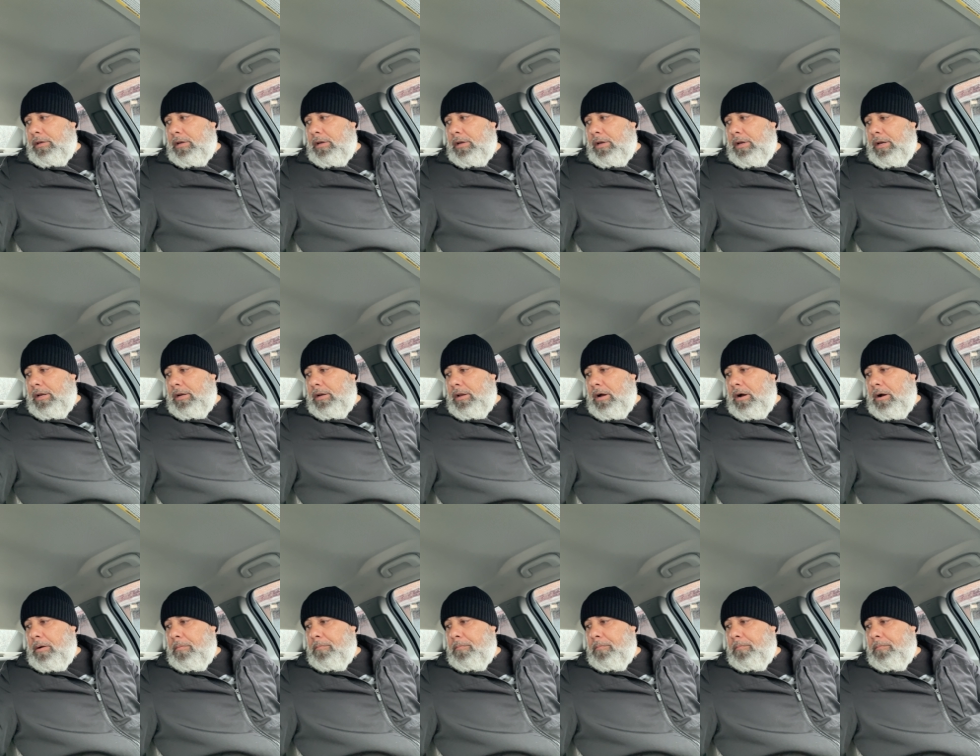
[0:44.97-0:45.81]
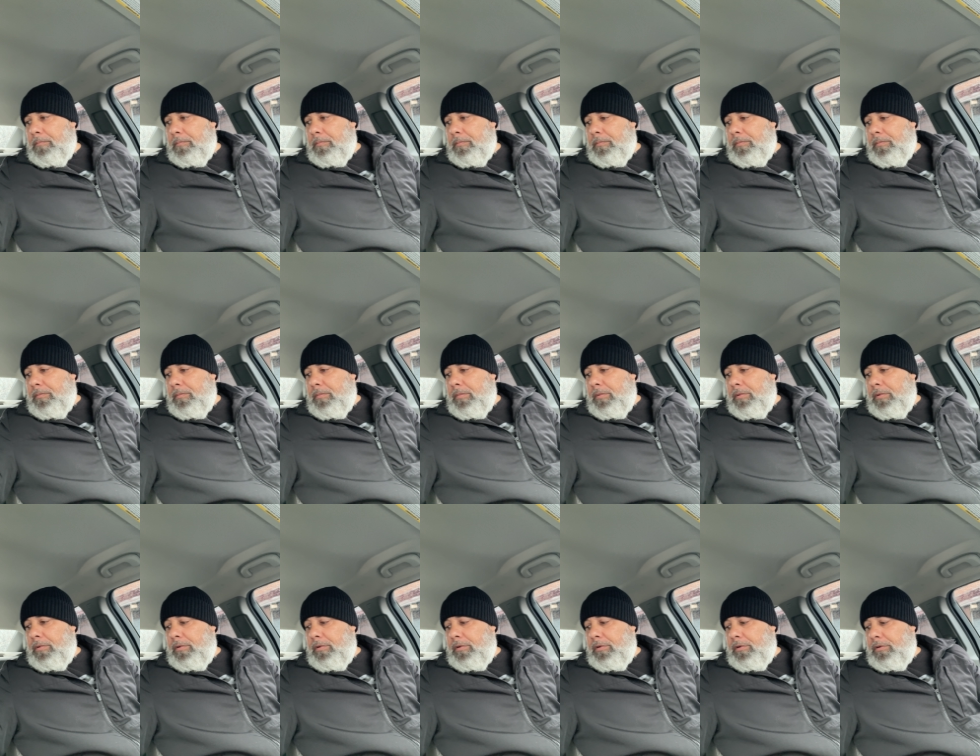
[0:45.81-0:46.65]
and um,
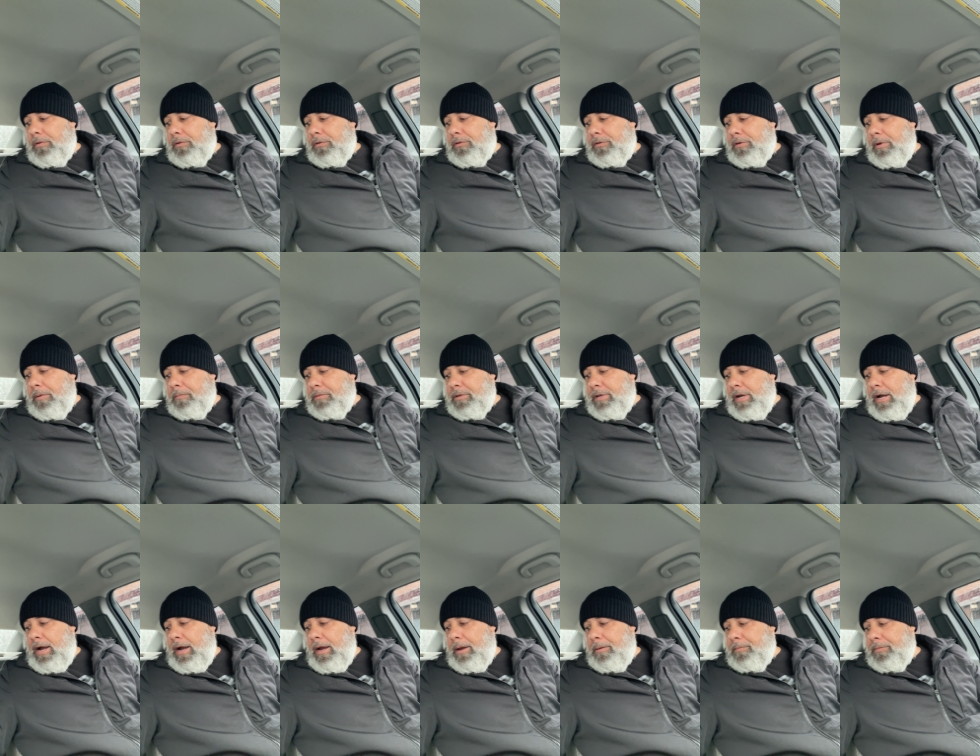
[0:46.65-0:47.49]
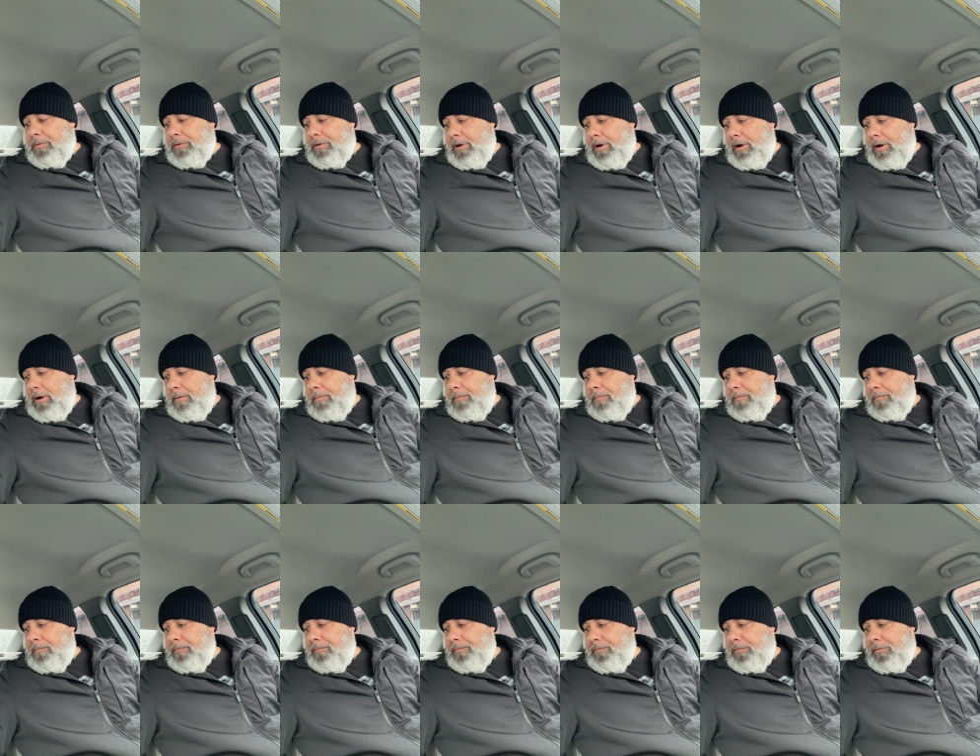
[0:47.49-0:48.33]
sometimes
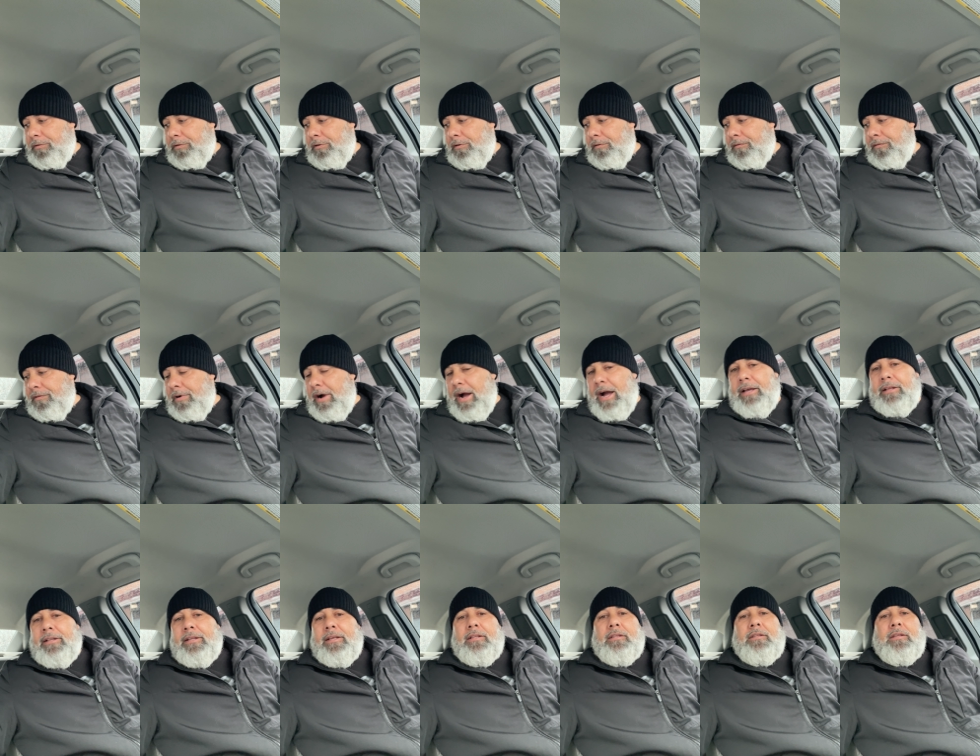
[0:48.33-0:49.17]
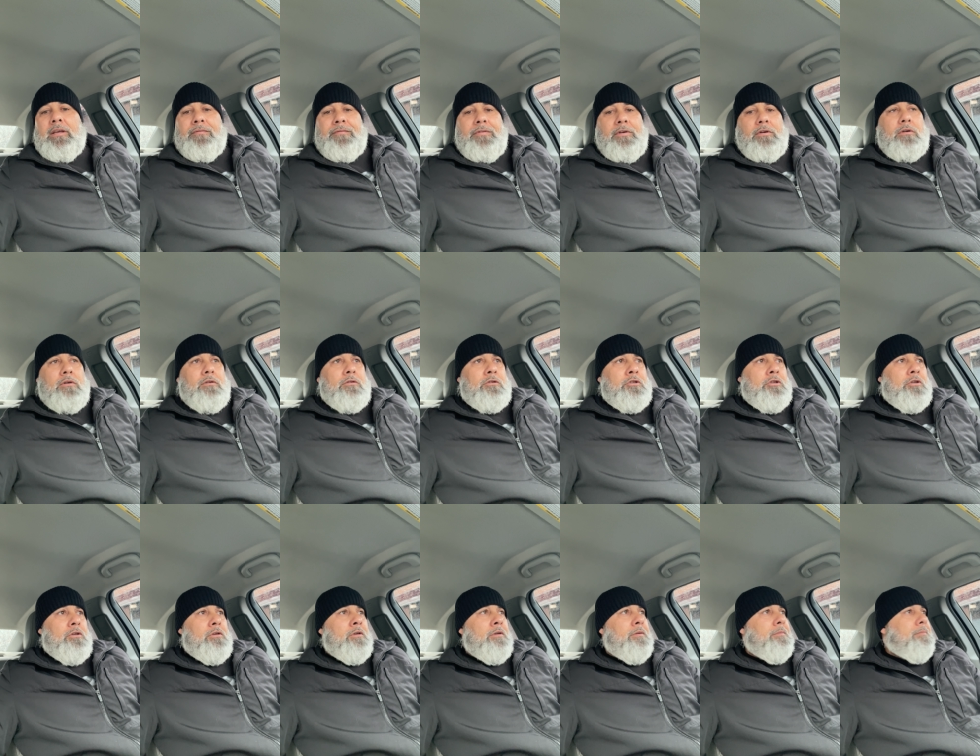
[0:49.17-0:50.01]
um, you find it difficult
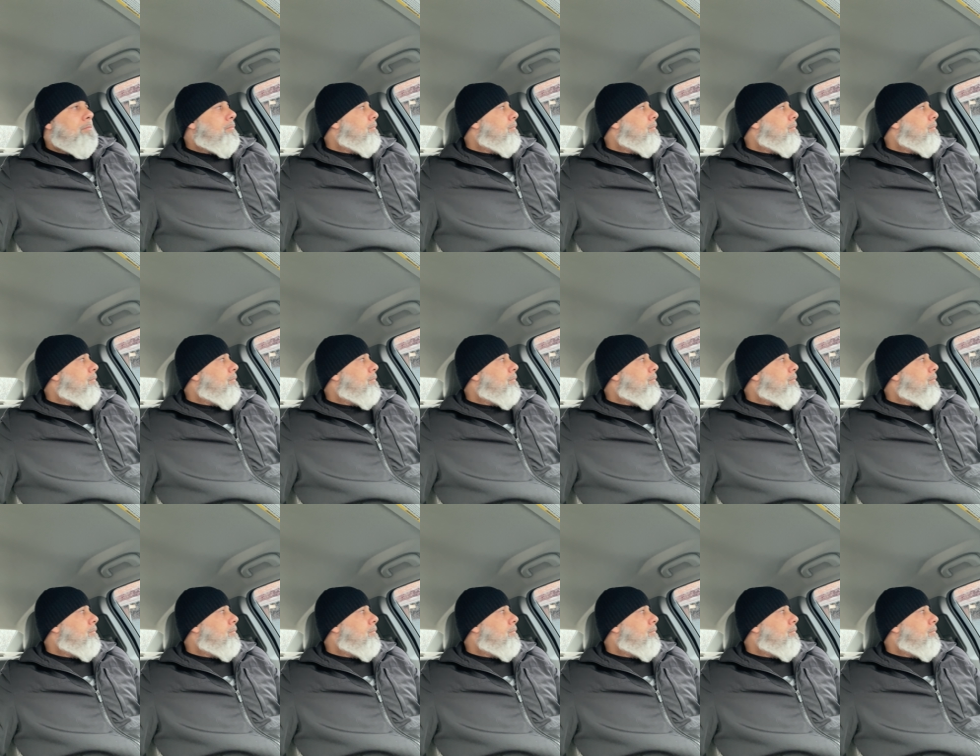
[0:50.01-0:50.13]
to